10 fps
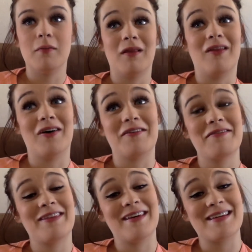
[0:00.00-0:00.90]
a lot of
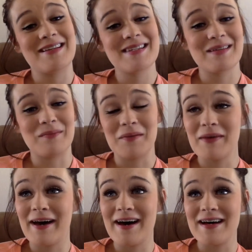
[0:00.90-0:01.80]
things in my
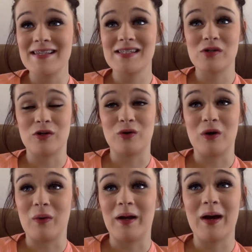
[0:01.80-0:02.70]
past and
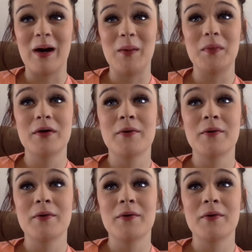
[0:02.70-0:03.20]
growing up.